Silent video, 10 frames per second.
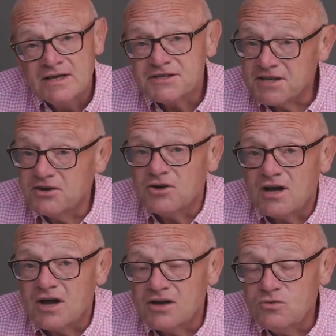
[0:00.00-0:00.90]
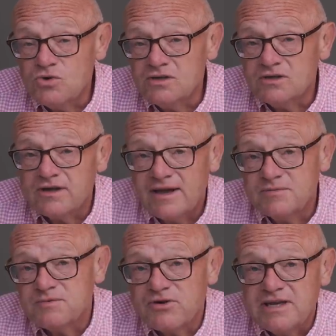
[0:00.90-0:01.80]
So I will
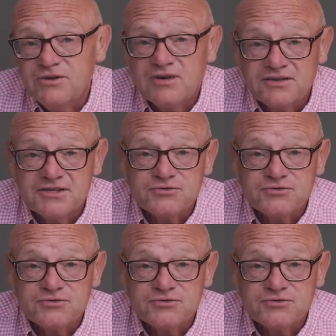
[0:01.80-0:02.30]
aim to bring you another